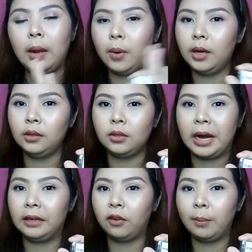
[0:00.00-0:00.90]
I wanted to
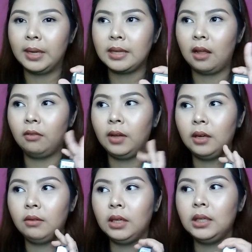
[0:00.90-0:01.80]
try it for myself
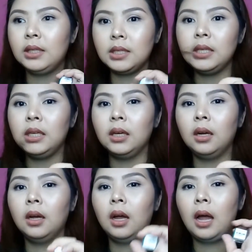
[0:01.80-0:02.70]
and really see
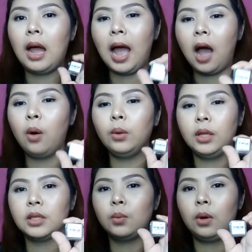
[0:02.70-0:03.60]
how
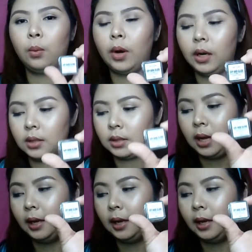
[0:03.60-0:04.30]
this one works.